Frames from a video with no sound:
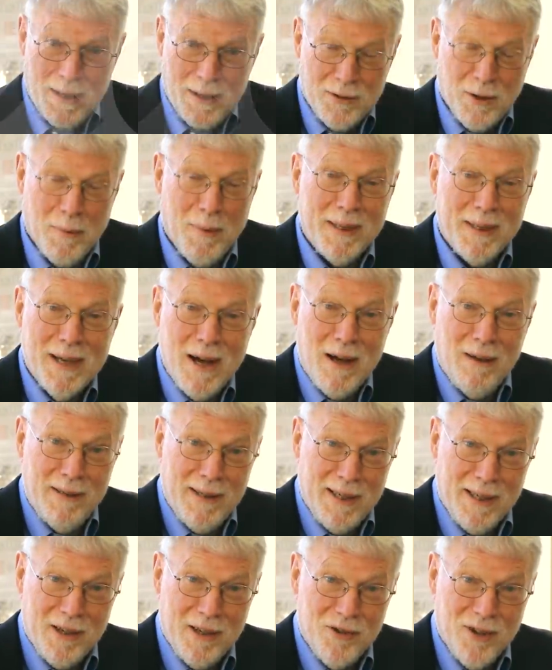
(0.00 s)
So my
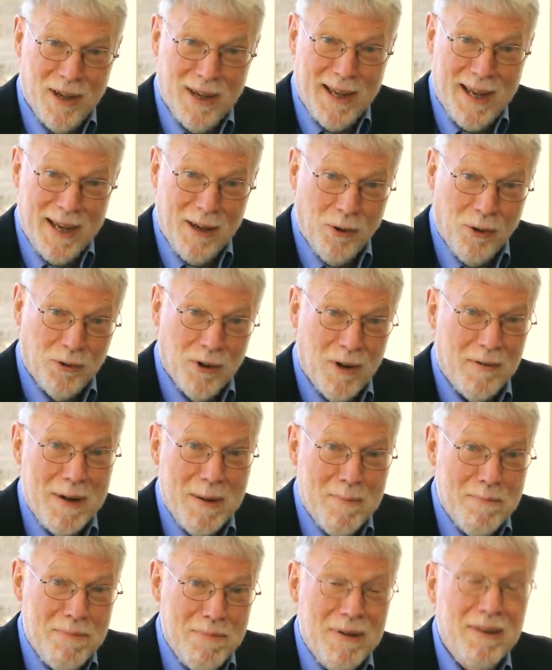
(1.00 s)
colleague, John Hagel, has
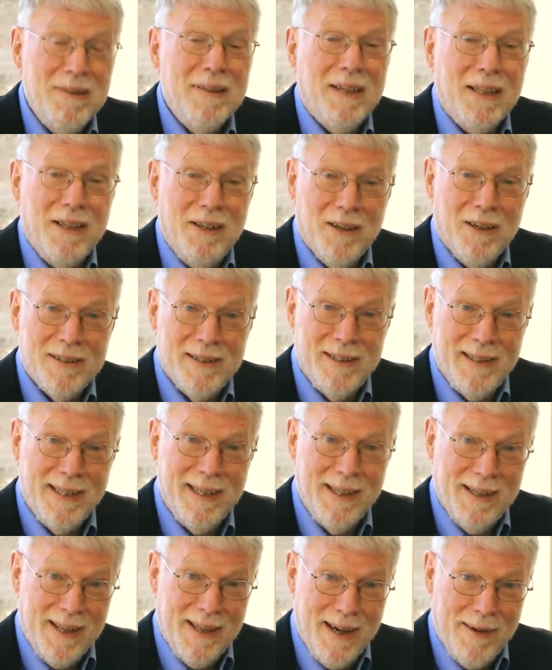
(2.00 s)
already brilliantly
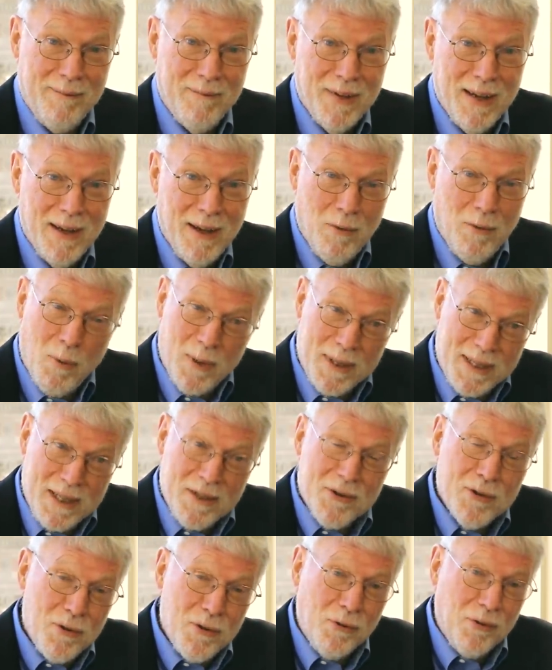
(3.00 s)
articulated what
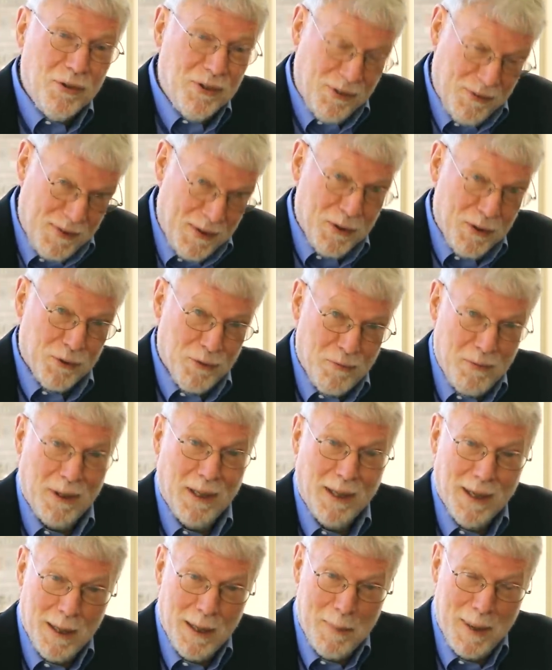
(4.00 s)
these two spheres are
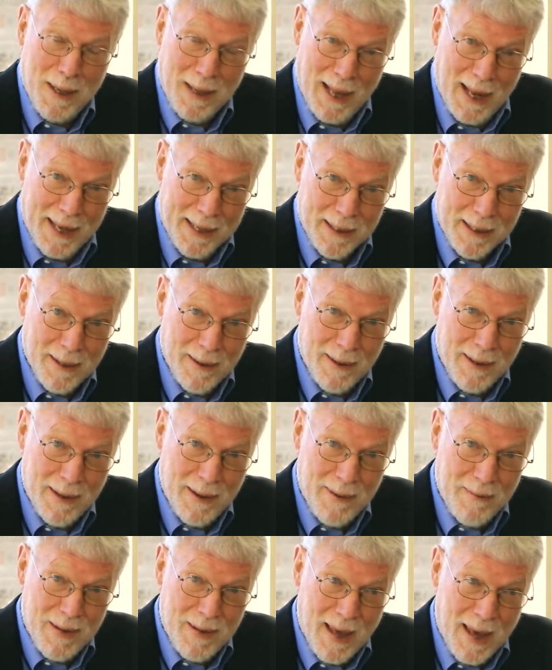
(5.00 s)
really going to be like
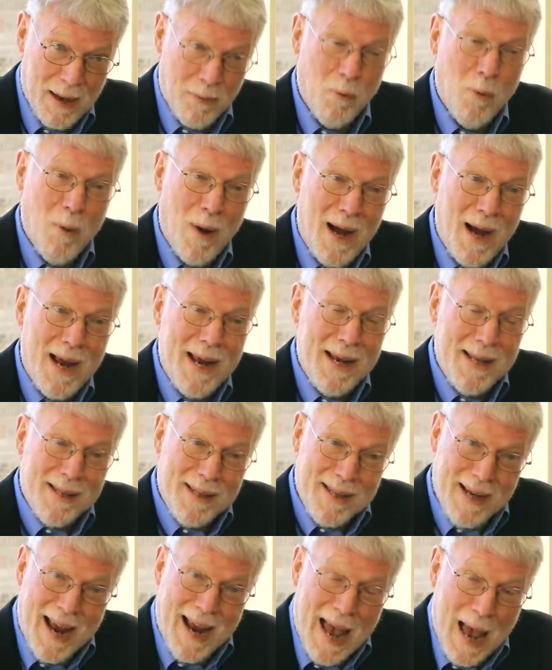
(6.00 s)
and why
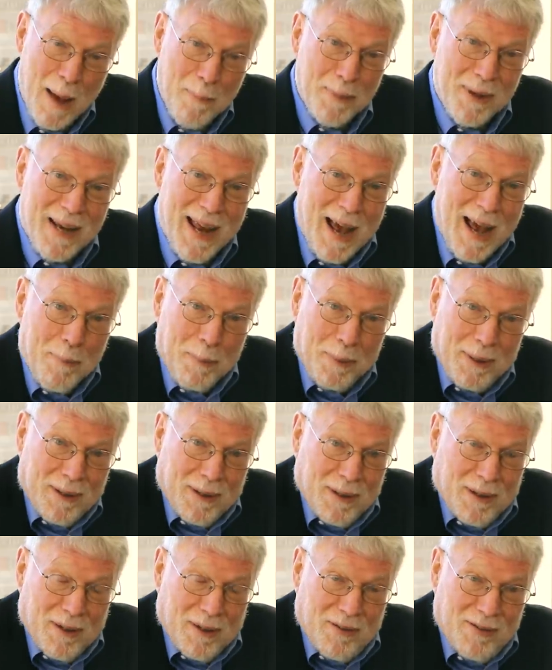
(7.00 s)
they happen to
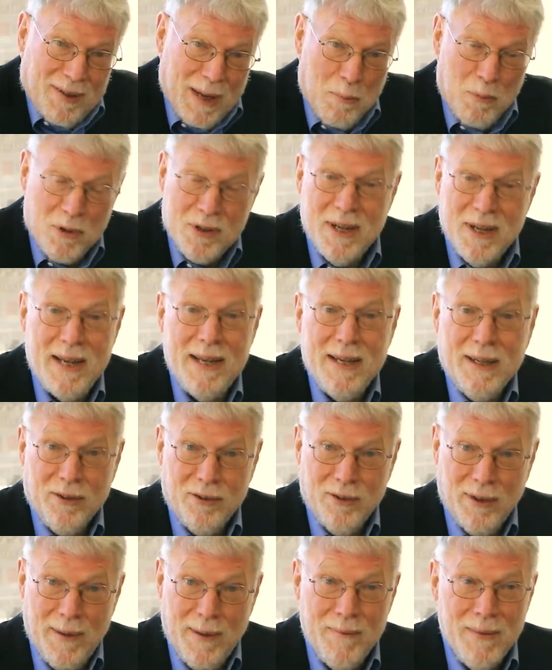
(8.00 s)
happen
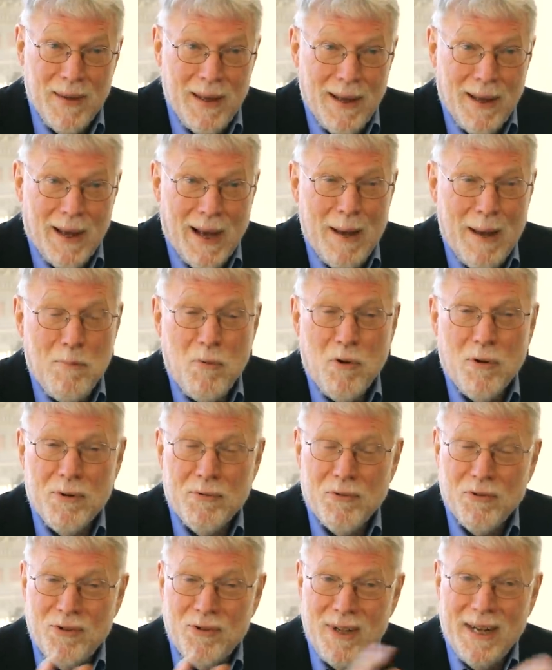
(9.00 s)
simultaneously. I'm more
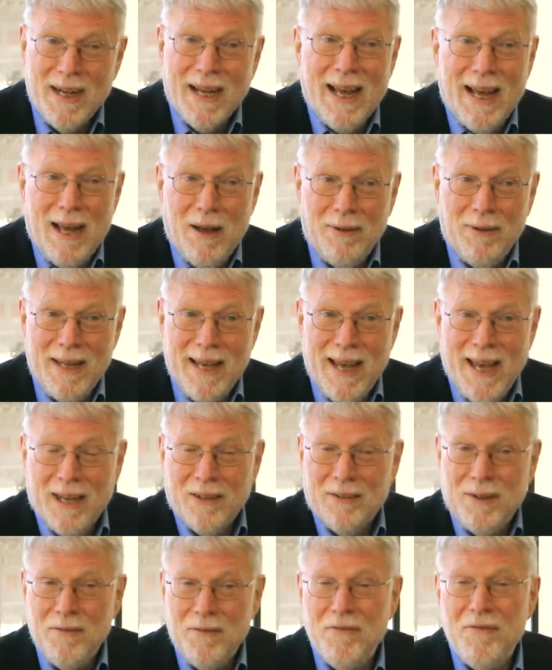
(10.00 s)
interested in how they
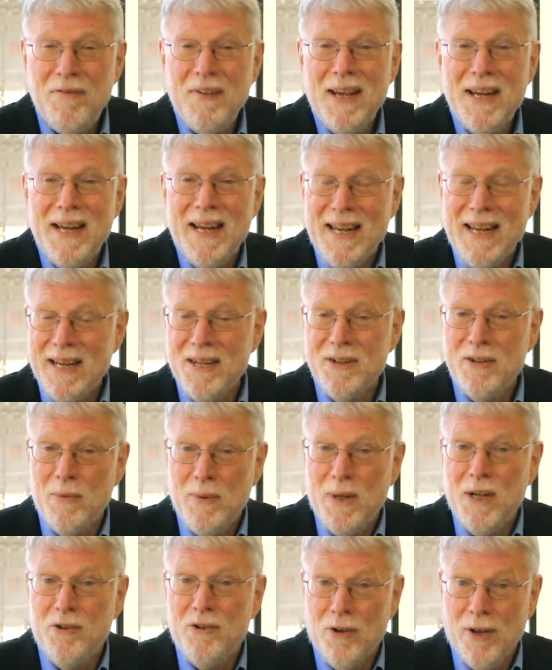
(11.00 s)
actually feed into
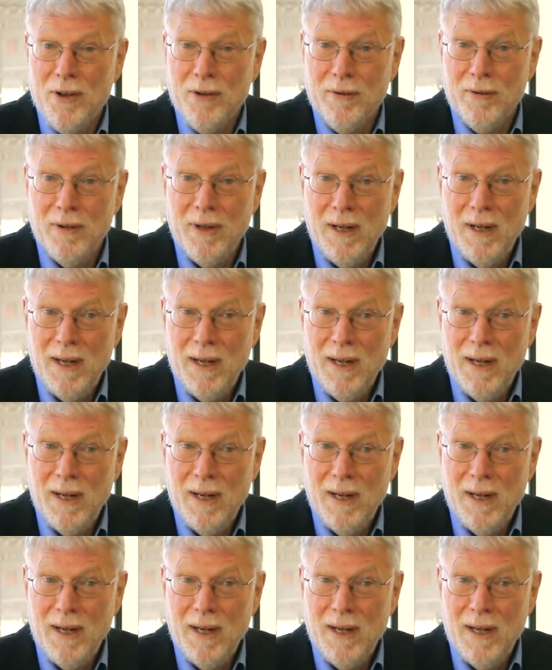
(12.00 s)
each other.